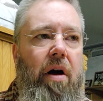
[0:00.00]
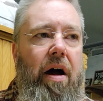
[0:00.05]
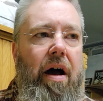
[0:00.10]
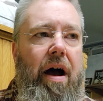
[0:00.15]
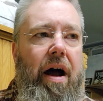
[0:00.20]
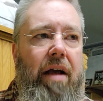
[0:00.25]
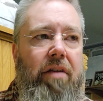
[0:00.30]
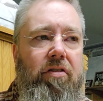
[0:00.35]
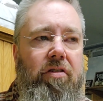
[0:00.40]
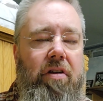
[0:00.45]

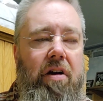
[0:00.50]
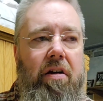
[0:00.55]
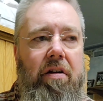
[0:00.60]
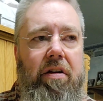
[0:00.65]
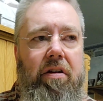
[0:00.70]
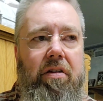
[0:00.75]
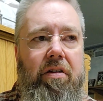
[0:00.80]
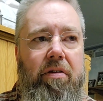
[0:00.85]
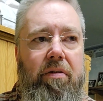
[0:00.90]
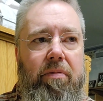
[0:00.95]
I
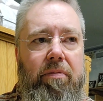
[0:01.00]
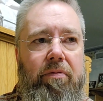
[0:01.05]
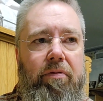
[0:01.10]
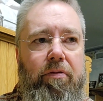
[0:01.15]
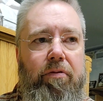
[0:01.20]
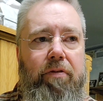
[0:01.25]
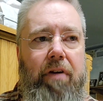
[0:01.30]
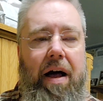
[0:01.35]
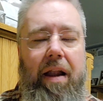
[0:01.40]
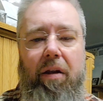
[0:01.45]
started to
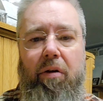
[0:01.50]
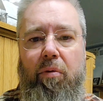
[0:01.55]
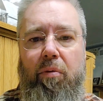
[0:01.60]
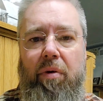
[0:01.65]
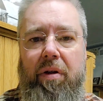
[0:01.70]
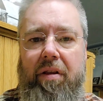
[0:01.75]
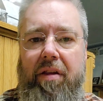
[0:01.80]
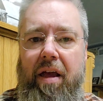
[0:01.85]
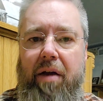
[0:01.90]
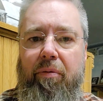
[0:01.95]
follow
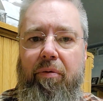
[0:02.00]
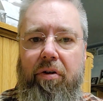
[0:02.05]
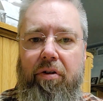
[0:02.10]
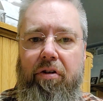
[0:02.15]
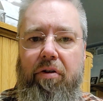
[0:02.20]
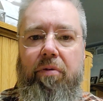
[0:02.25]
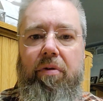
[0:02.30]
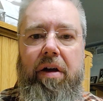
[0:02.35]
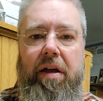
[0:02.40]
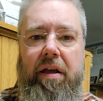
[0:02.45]
what they were
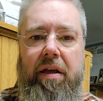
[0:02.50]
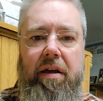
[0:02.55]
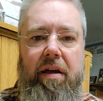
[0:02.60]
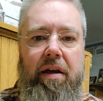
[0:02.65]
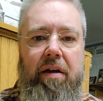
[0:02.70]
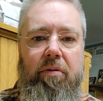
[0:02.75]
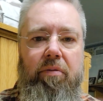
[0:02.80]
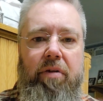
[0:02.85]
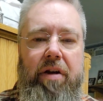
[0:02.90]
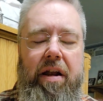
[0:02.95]
doing
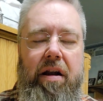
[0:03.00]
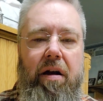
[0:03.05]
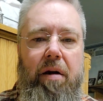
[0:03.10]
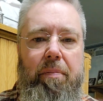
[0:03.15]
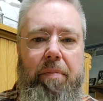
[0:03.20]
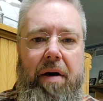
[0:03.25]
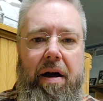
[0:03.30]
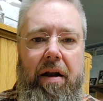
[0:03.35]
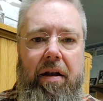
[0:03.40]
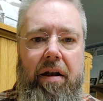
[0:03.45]
and read up
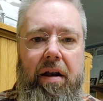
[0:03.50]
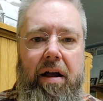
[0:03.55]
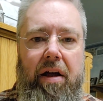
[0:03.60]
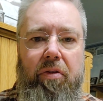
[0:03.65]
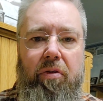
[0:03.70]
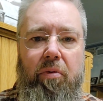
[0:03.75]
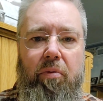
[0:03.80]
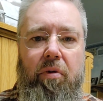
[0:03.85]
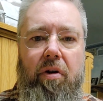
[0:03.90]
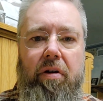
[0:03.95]
on
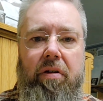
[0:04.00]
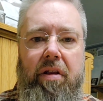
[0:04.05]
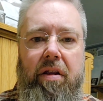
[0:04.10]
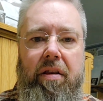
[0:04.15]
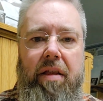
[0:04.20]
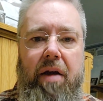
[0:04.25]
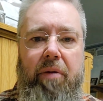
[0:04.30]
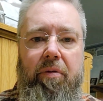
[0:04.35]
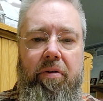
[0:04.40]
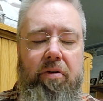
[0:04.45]
the work that
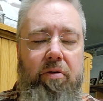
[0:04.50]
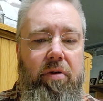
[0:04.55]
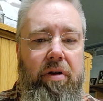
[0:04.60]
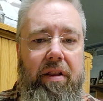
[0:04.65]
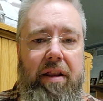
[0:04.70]
they were doing.